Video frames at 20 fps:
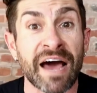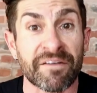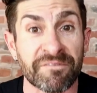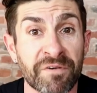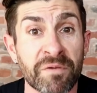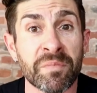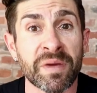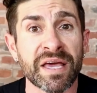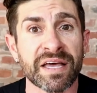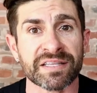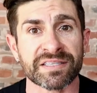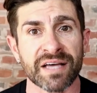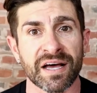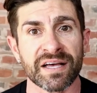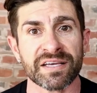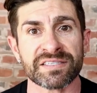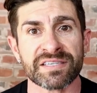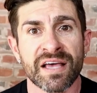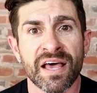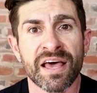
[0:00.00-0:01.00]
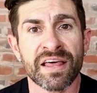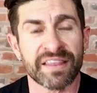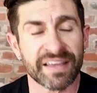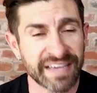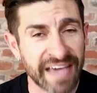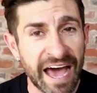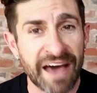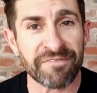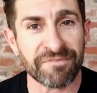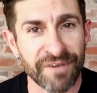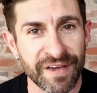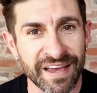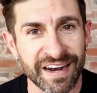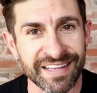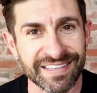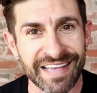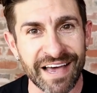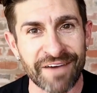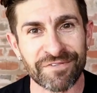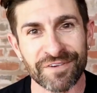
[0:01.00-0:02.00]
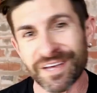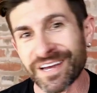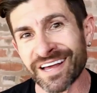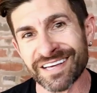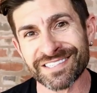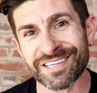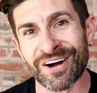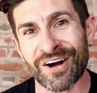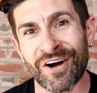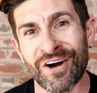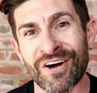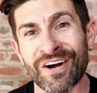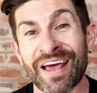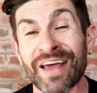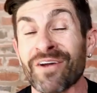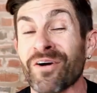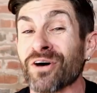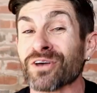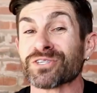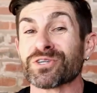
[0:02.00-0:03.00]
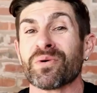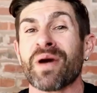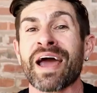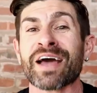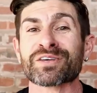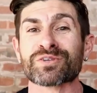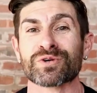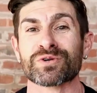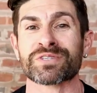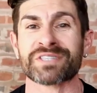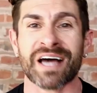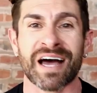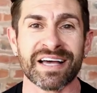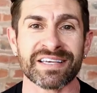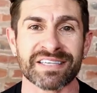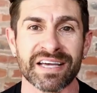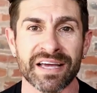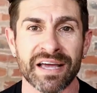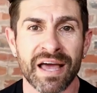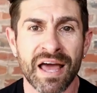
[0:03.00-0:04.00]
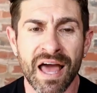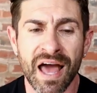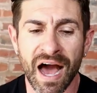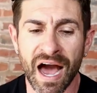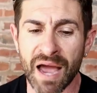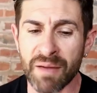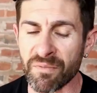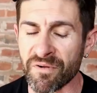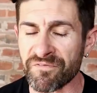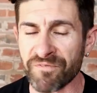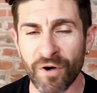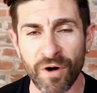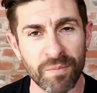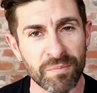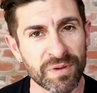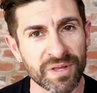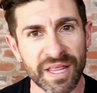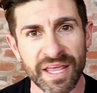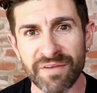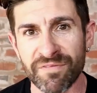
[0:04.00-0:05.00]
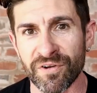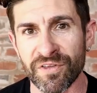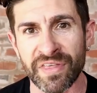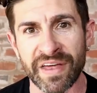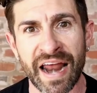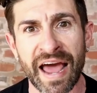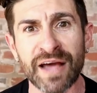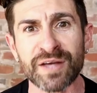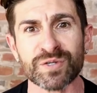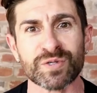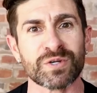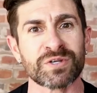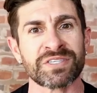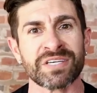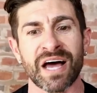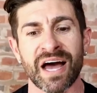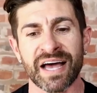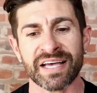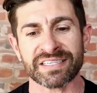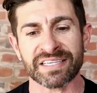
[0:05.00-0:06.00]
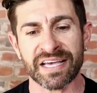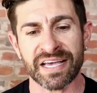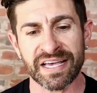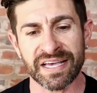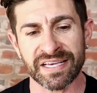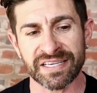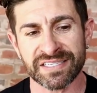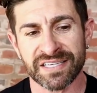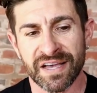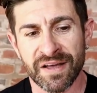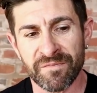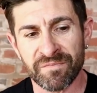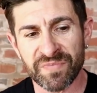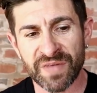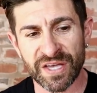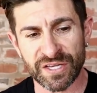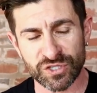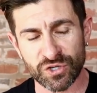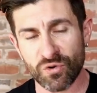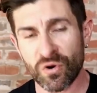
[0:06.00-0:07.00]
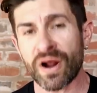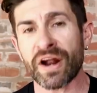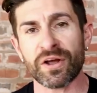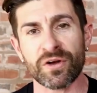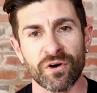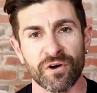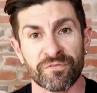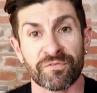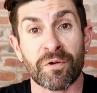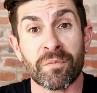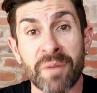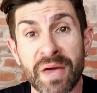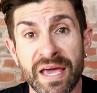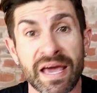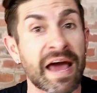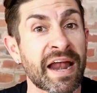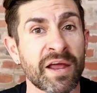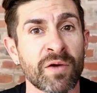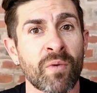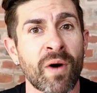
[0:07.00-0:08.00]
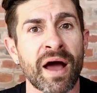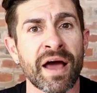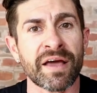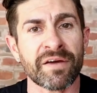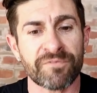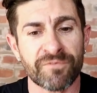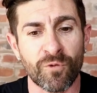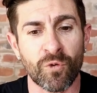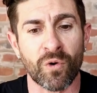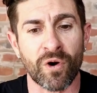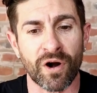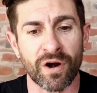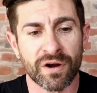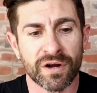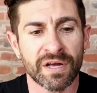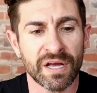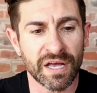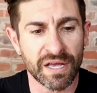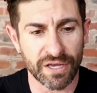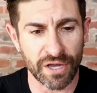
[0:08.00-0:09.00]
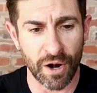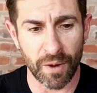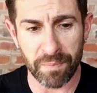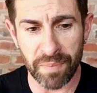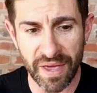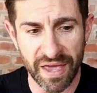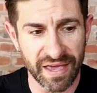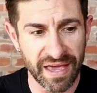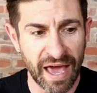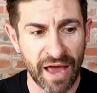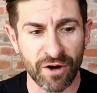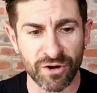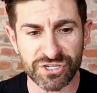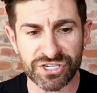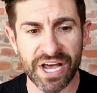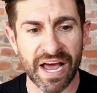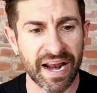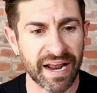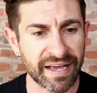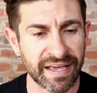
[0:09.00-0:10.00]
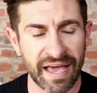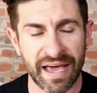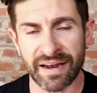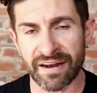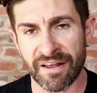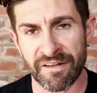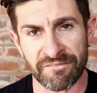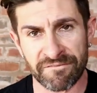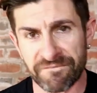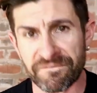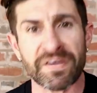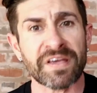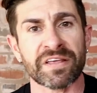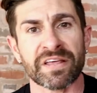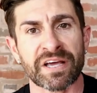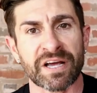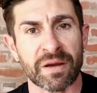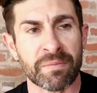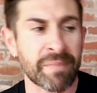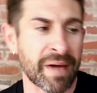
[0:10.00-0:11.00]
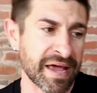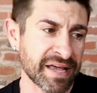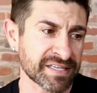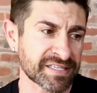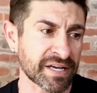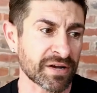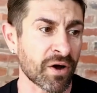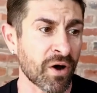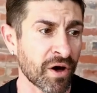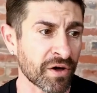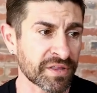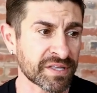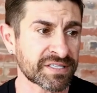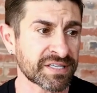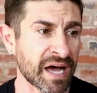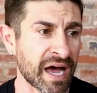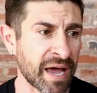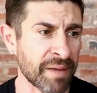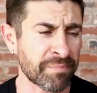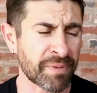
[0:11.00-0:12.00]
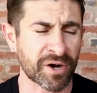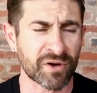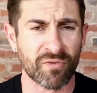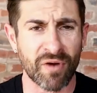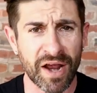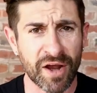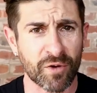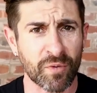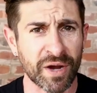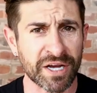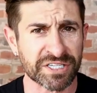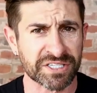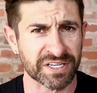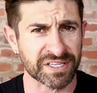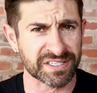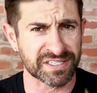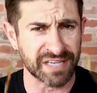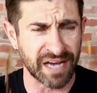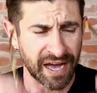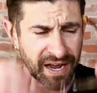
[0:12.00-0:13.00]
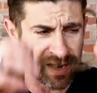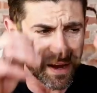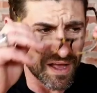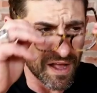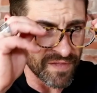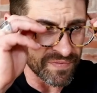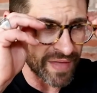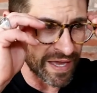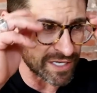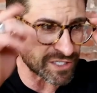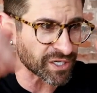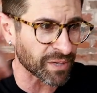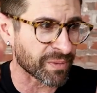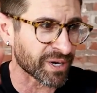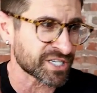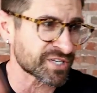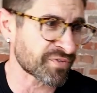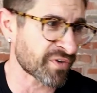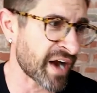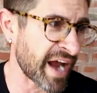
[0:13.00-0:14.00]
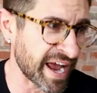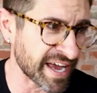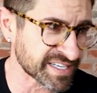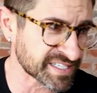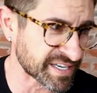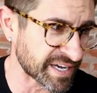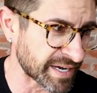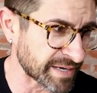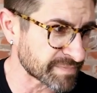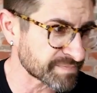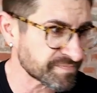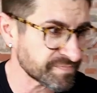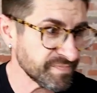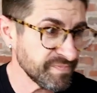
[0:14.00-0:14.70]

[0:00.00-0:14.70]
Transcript: out. For me, it does. The caffeine, it definitely doesn't hurt. And also exercising. I'm a firm believer that exercise is critical, for me anyway, for being energetic and feeling amazing all the time. But great question, Saad. Thanks so much for asking.